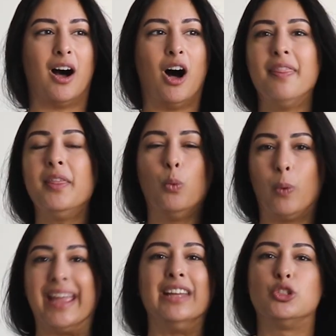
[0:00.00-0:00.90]
on the
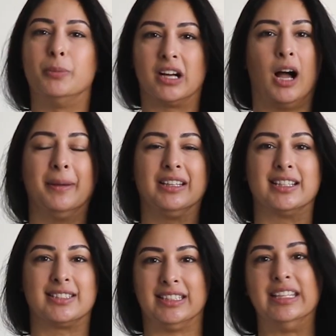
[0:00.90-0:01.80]
way to becoming
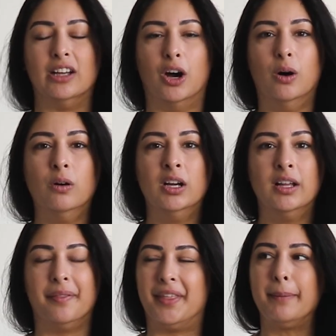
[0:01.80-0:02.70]
that CEO,
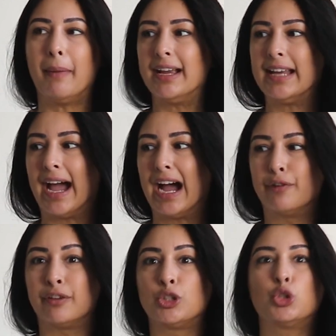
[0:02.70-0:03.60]
they might
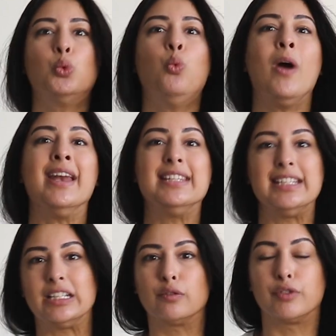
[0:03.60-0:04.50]
have
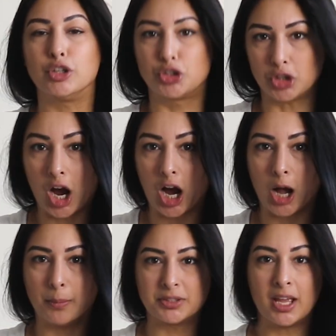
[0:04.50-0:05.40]
20 different
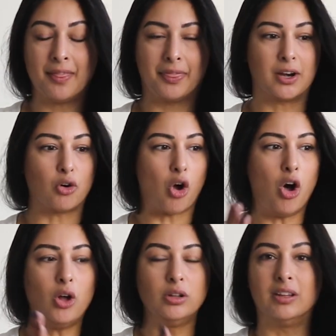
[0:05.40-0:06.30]
jobs that are
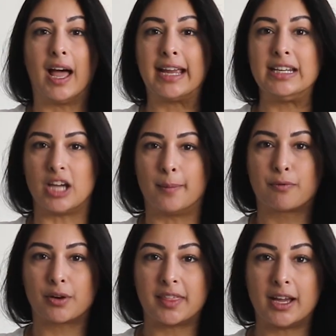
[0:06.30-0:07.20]
all lined
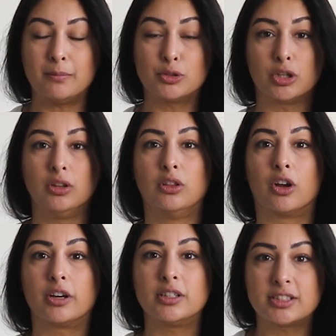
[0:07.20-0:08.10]
up for them to
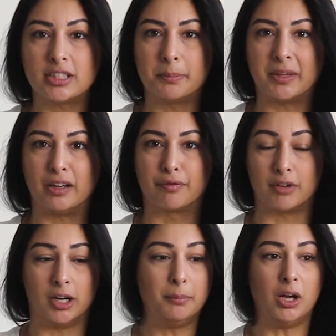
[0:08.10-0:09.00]
learn something
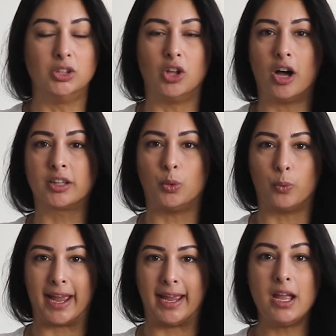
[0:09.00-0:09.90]
from along the
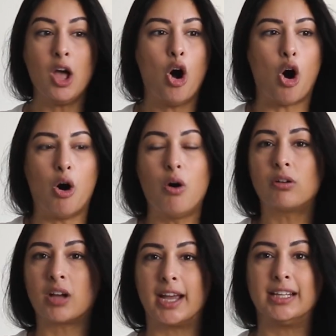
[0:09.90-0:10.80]
way,
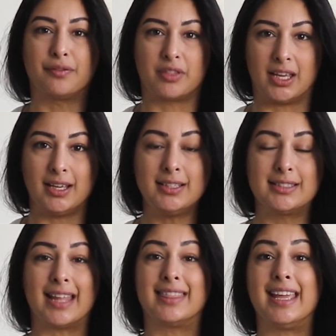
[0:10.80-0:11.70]
all kind of
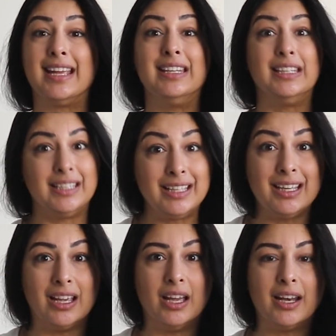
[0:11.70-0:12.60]
things that they
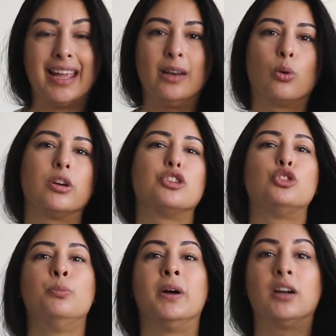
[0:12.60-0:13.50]
need in order
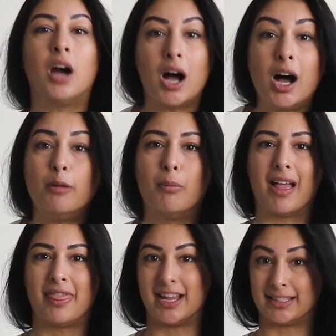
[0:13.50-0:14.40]
to
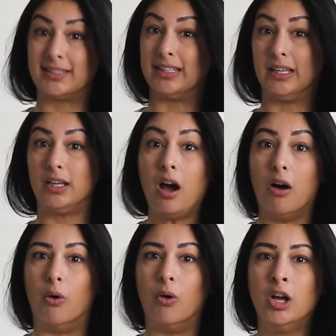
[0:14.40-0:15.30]
become that
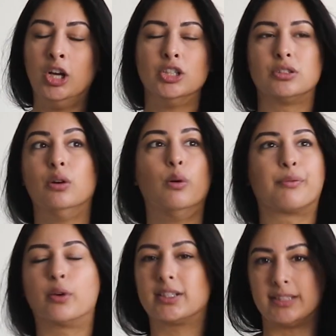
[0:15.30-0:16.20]
CEO.
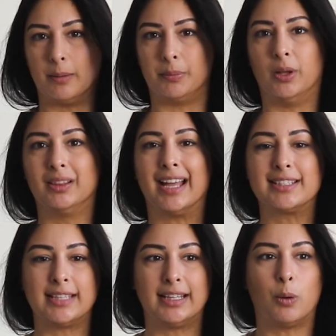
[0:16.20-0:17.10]
So for example,
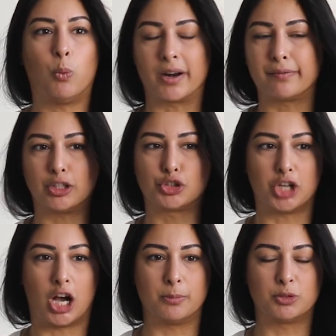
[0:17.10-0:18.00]
let's say that one of their
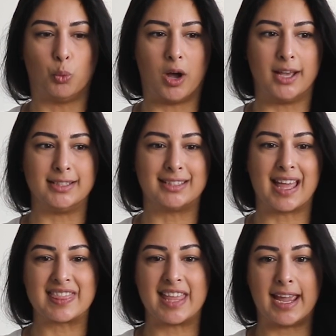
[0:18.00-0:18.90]
jobs was
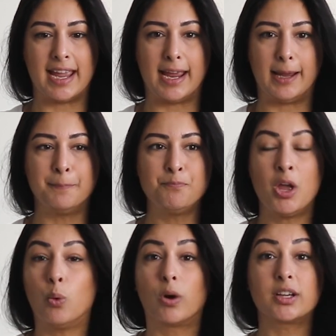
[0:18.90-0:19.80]
that they
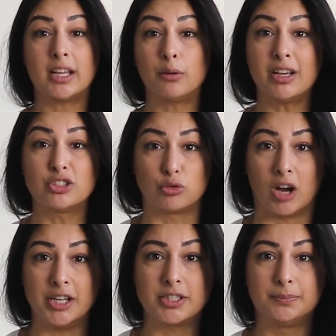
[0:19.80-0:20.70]
worked at a
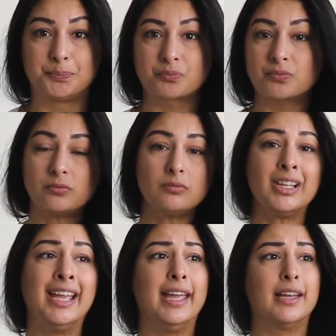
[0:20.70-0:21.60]
restaurant.
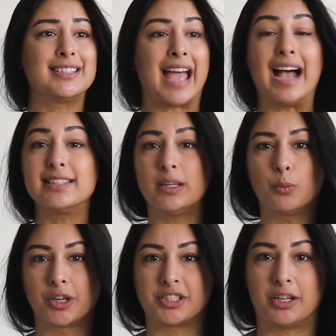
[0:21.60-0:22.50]
And as they
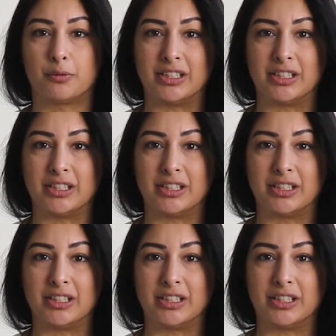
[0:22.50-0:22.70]
worked at a